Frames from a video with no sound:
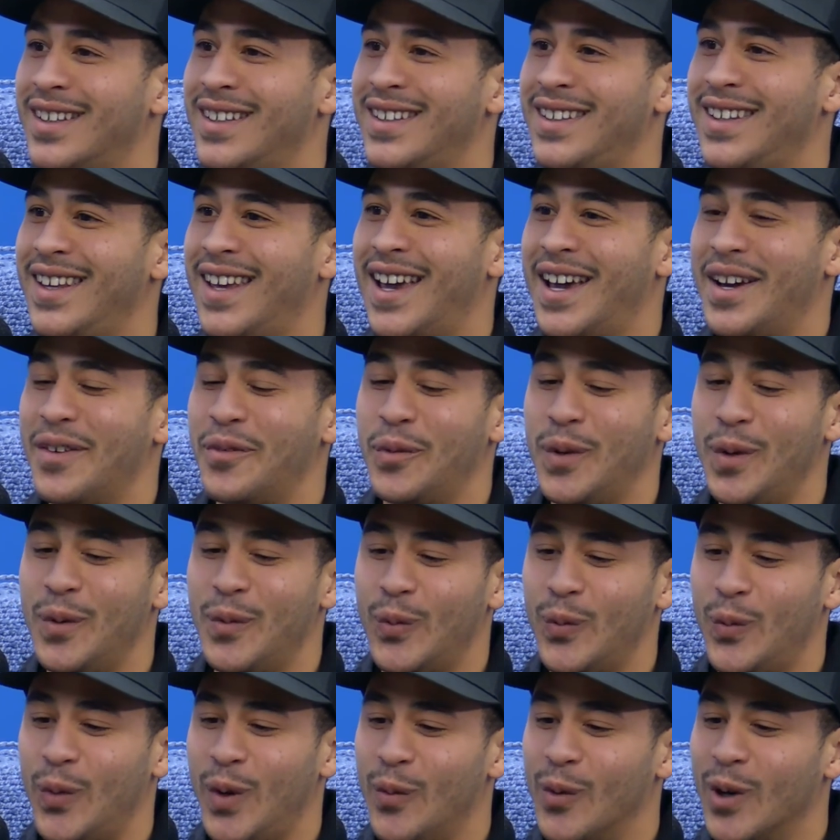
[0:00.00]
Yeah, we, yeah.
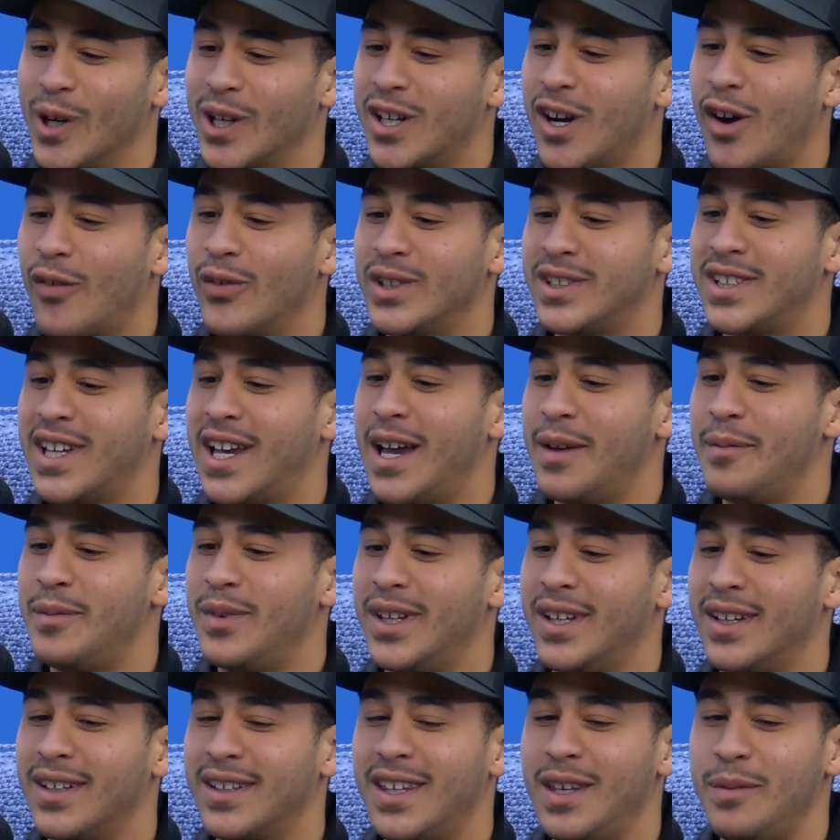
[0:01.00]
we work overtime
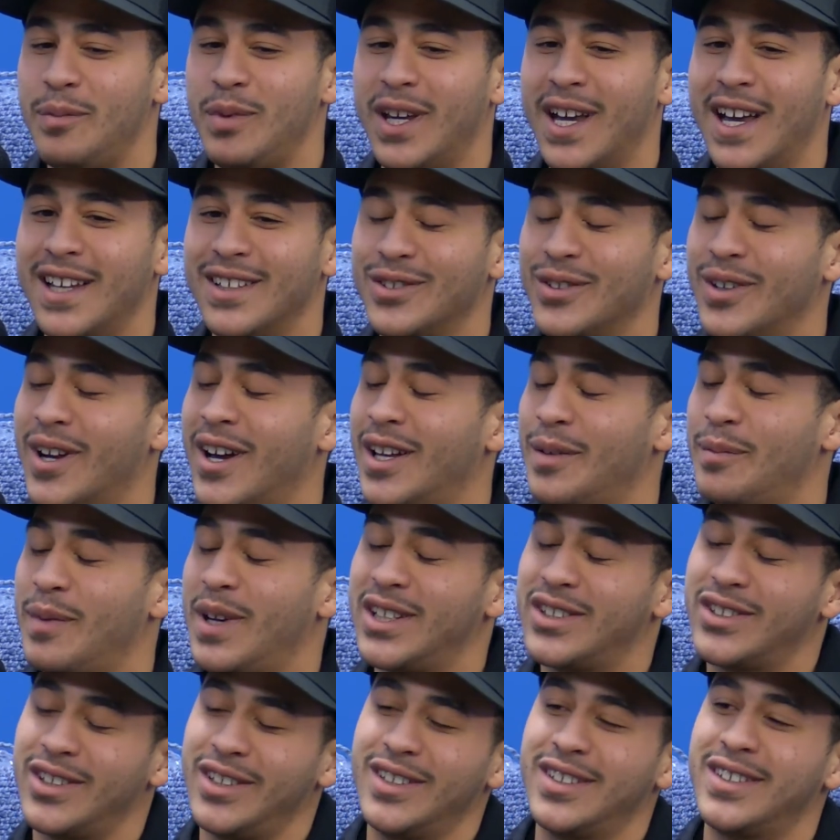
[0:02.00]
to keep you guys around and
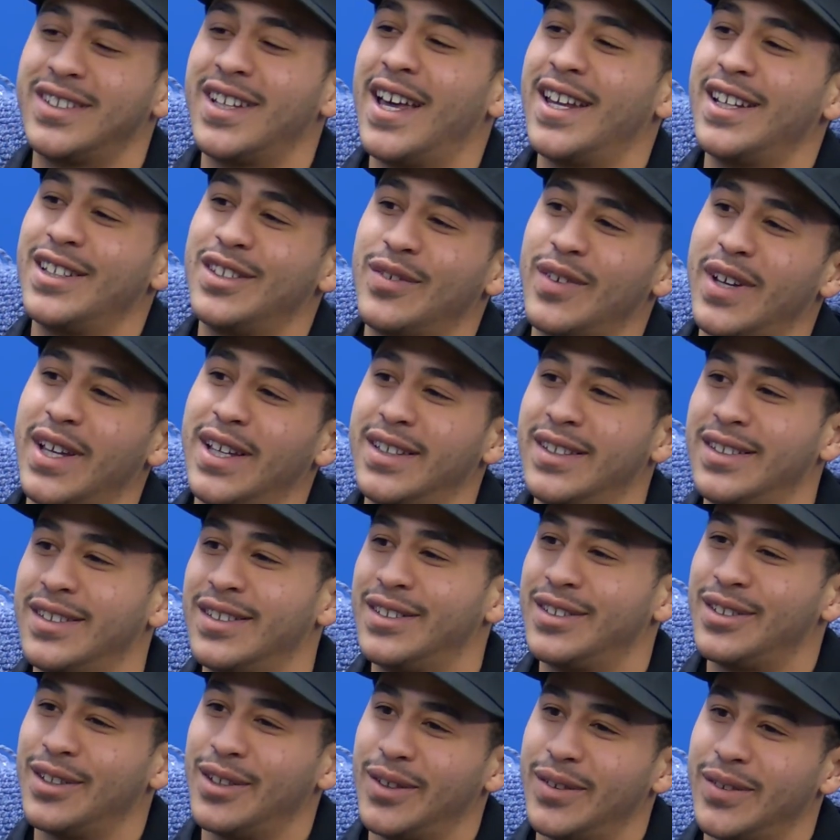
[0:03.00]
make sure you're satisfied.
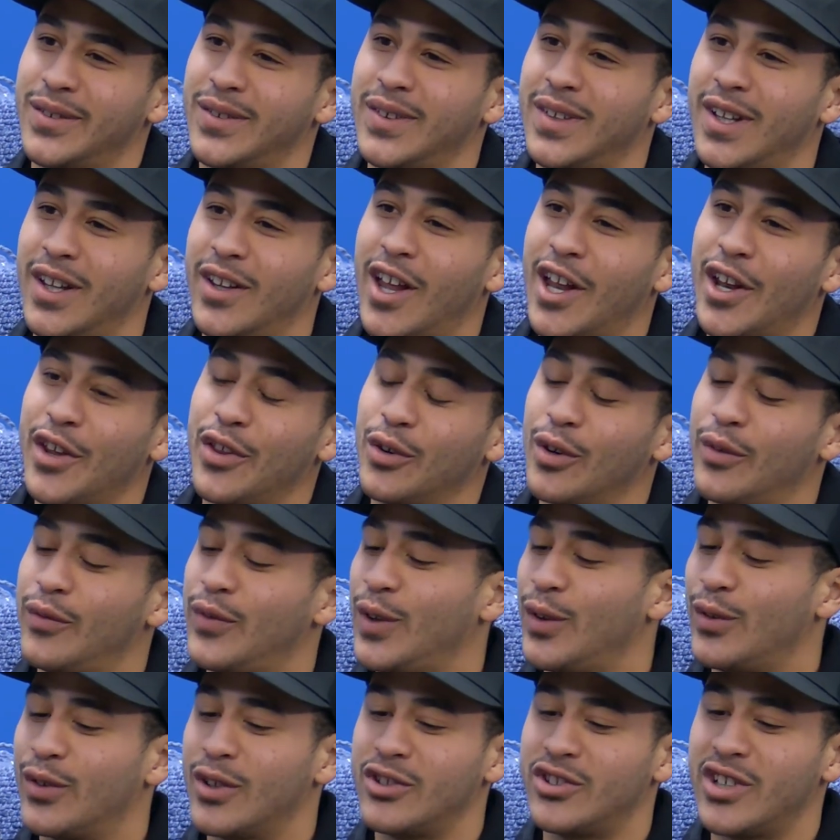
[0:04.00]
So yeah. a lot of the
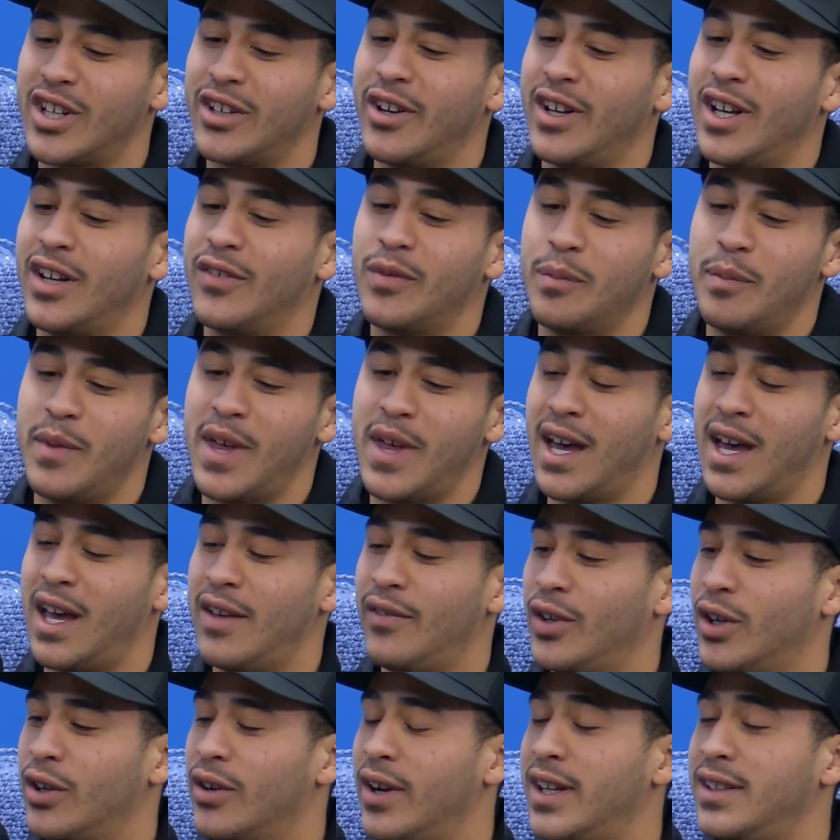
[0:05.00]
reviews are generated from have
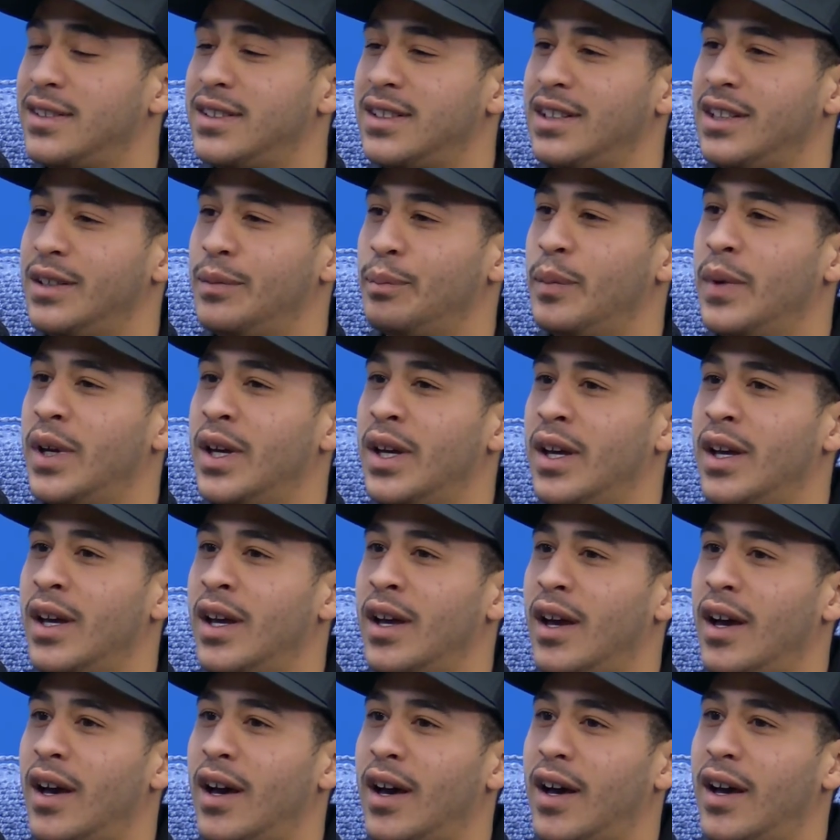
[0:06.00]
a great team,
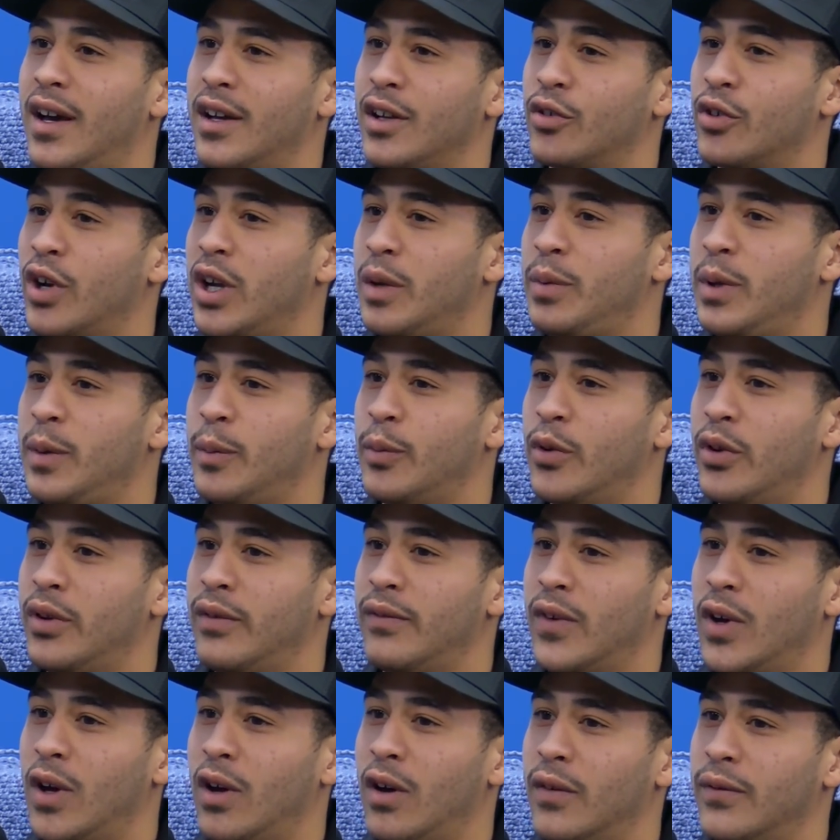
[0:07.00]
uh, great people
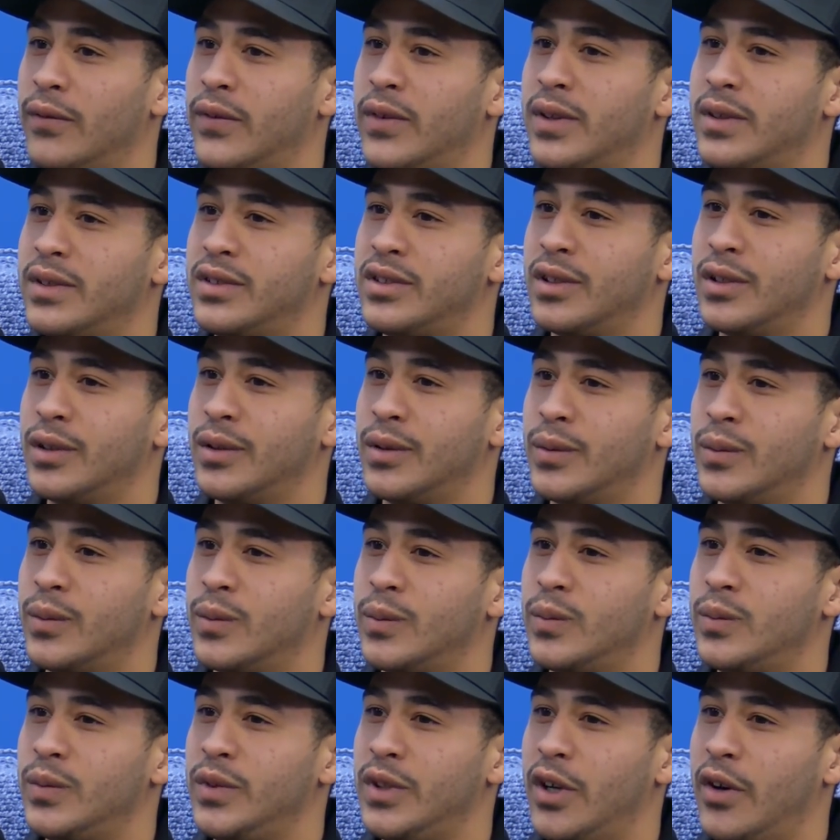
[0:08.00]
involved. So,
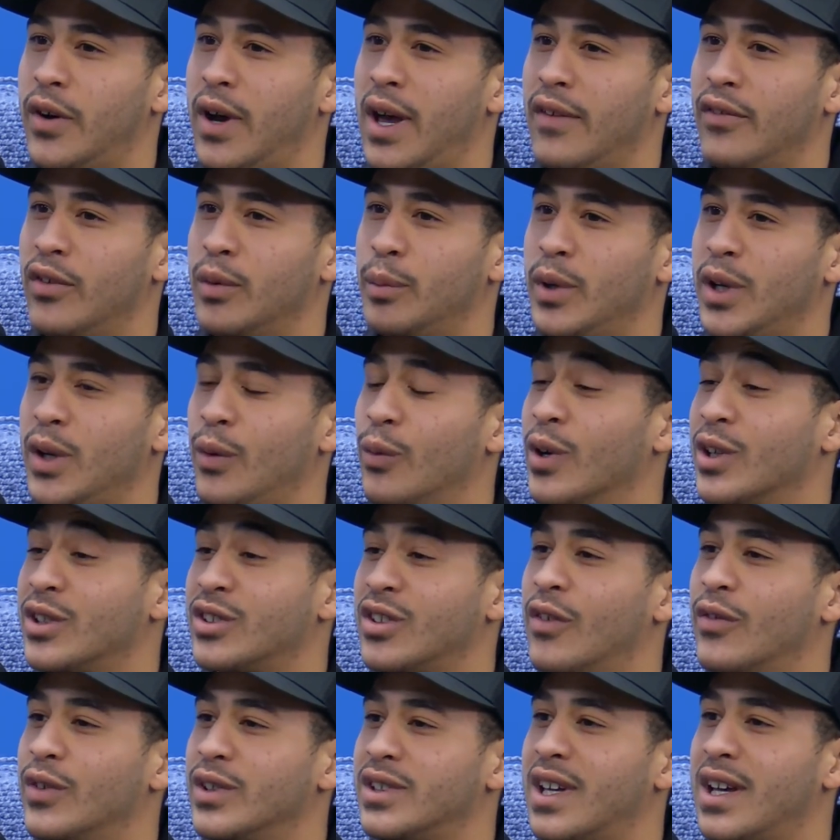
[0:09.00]
you know, everybody works
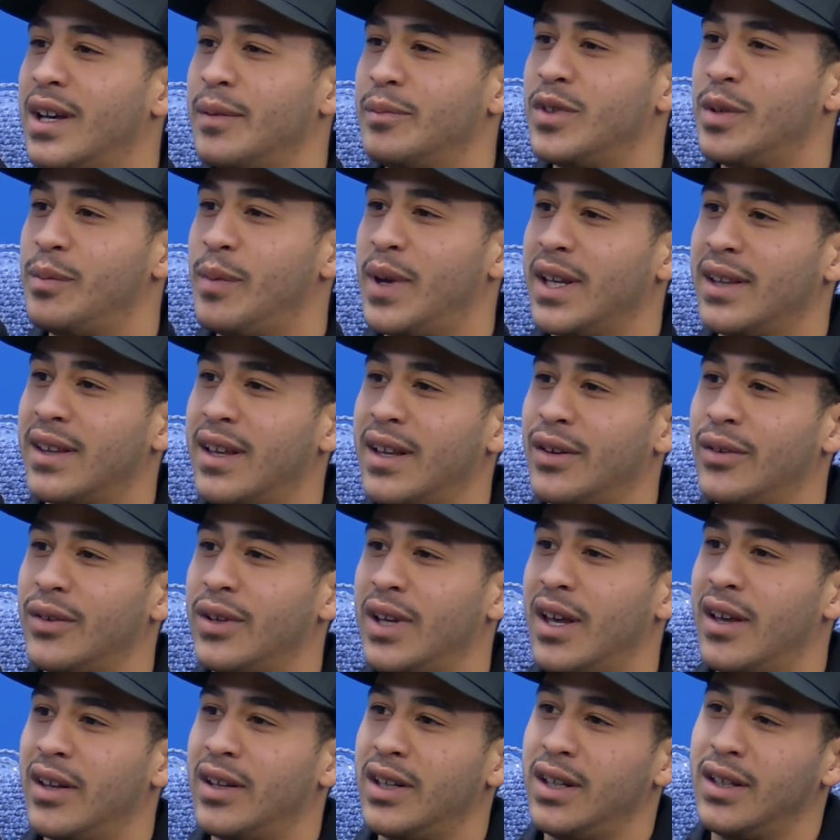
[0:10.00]
overtime to make that a
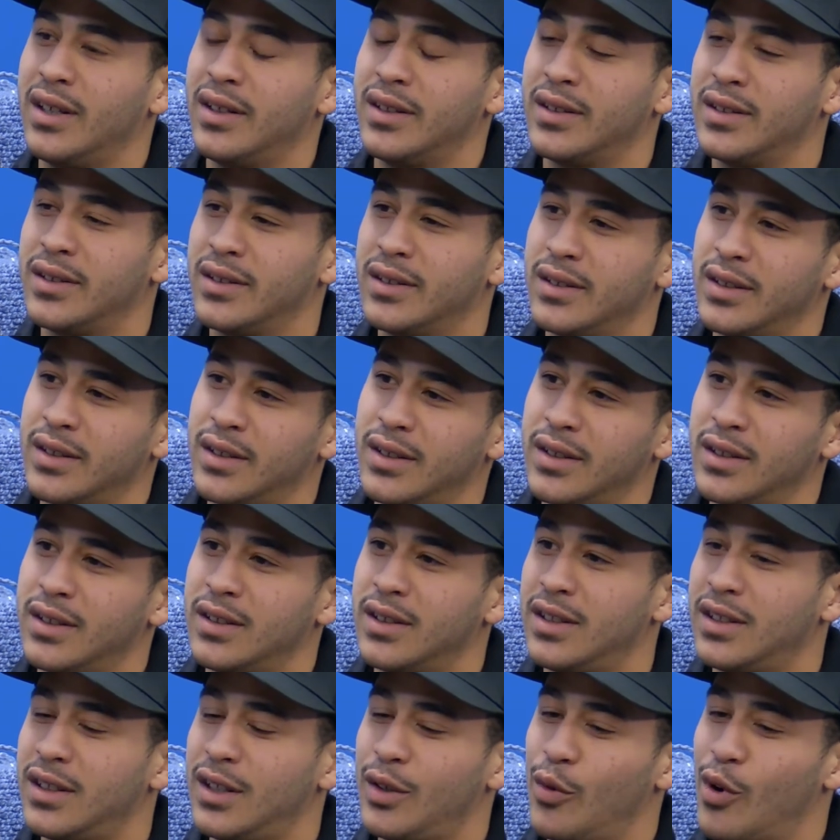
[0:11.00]
reality. That's
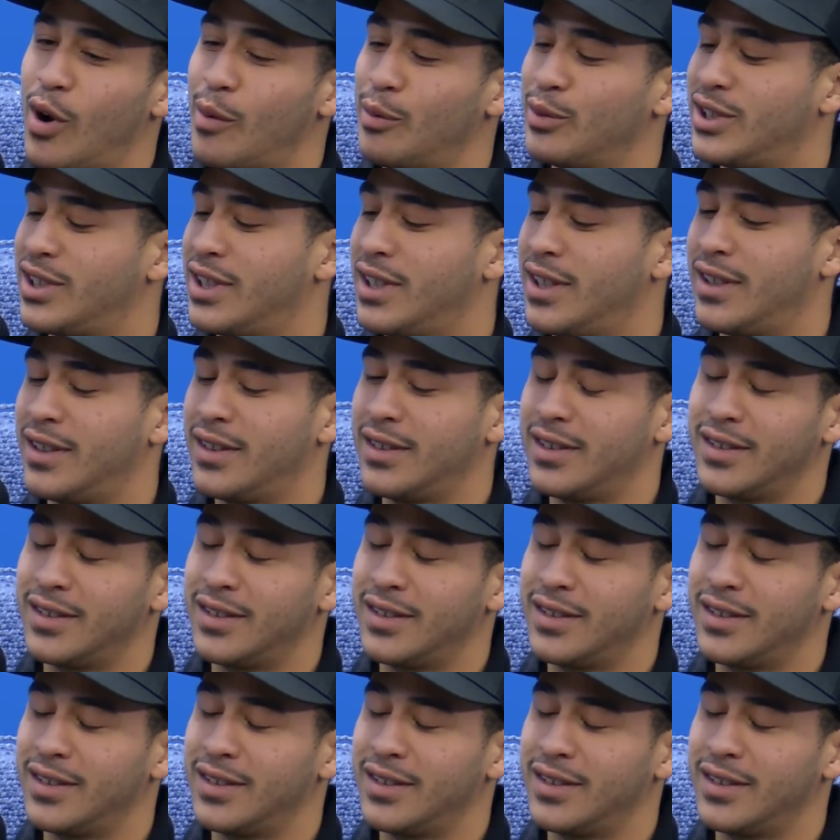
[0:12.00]
great. We're almost there.